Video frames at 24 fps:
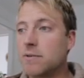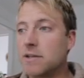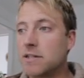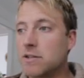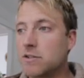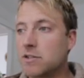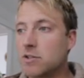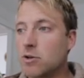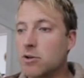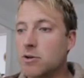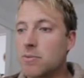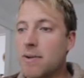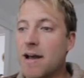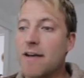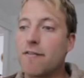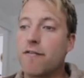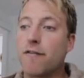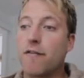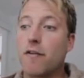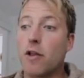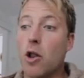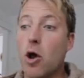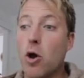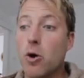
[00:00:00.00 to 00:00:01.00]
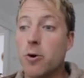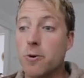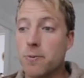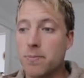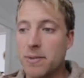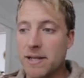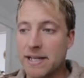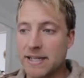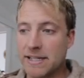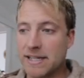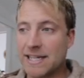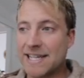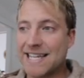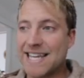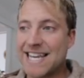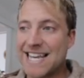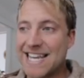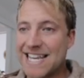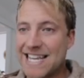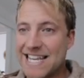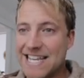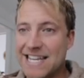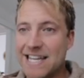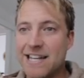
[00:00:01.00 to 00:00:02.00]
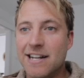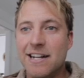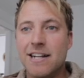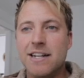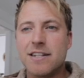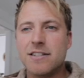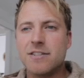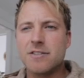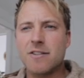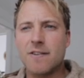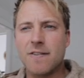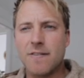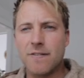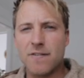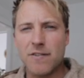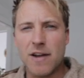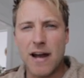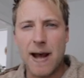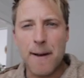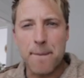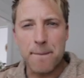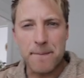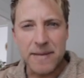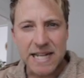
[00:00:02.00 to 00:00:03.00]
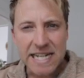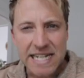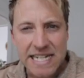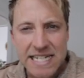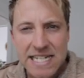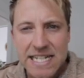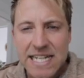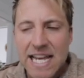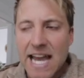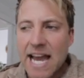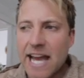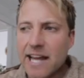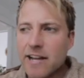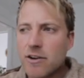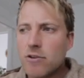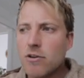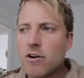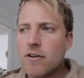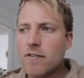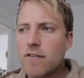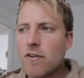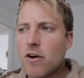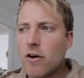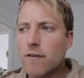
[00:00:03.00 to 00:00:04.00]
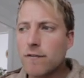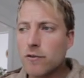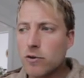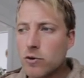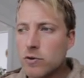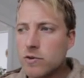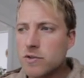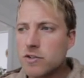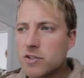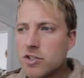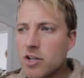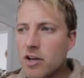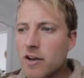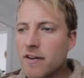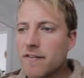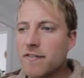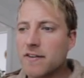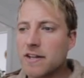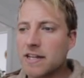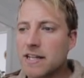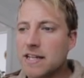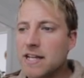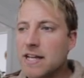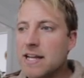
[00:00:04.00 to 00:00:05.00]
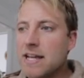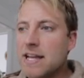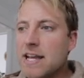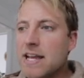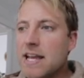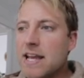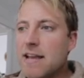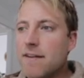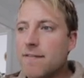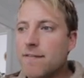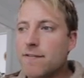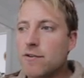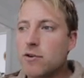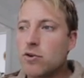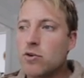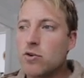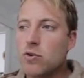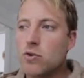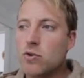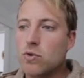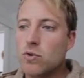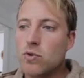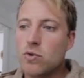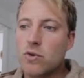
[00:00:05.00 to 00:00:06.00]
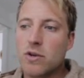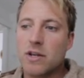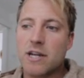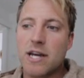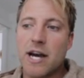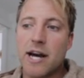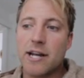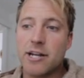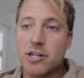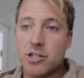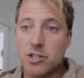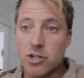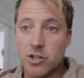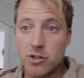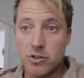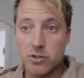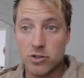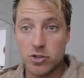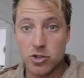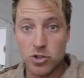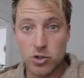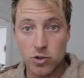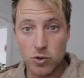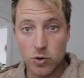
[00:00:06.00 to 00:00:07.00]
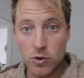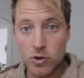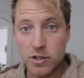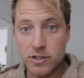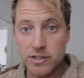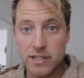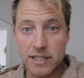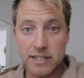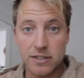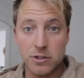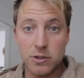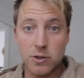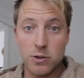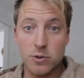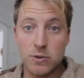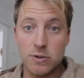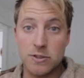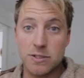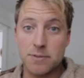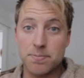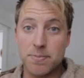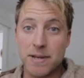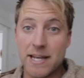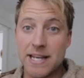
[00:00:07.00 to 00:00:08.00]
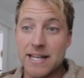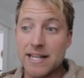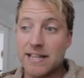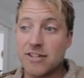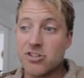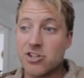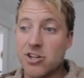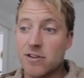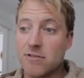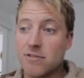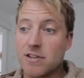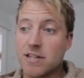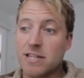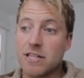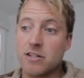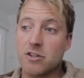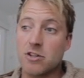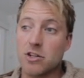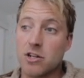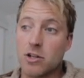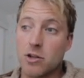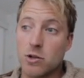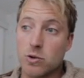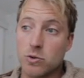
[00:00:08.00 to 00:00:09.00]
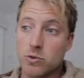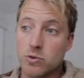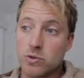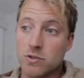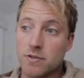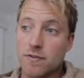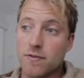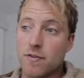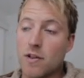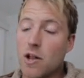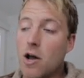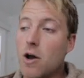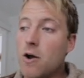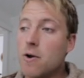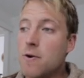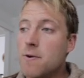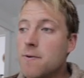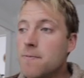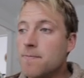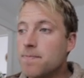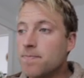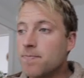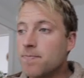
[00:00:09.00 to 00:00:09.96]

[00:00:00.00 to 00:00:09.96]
We talk about flow being a key sort of indicator of good surfing. If you cut a turn short and you lose speed, generally you're gonna lose flow.